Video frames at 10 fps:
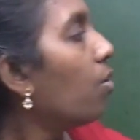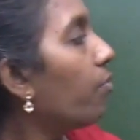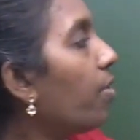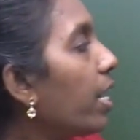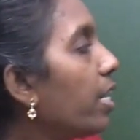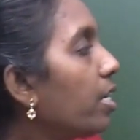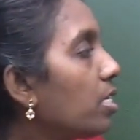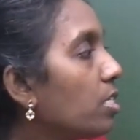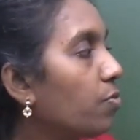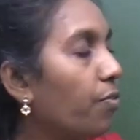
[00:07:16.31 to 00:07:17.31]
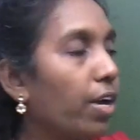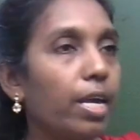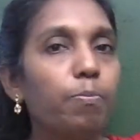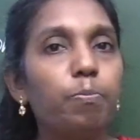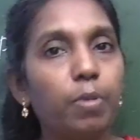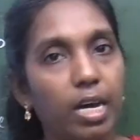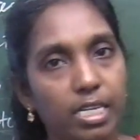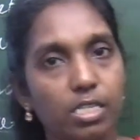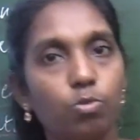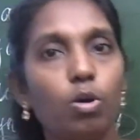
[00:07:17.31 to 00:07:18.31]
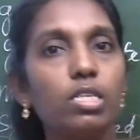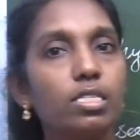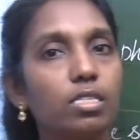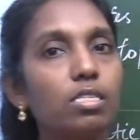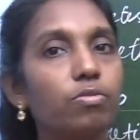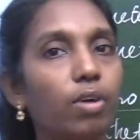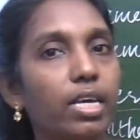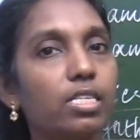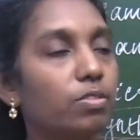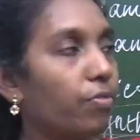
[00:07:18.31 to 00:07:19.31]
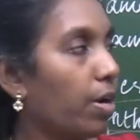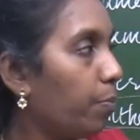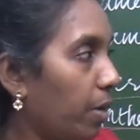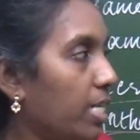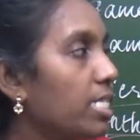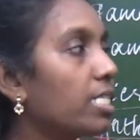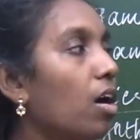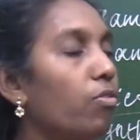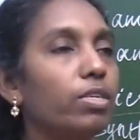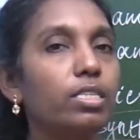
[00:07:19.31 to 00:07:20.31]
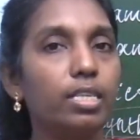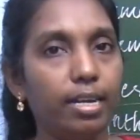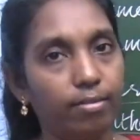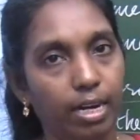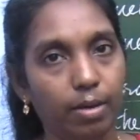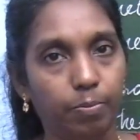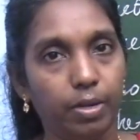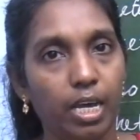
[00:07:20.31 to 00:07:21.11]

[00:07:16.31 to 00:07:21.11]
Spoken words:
Virus free plants. What's this virus free plants? How it develop?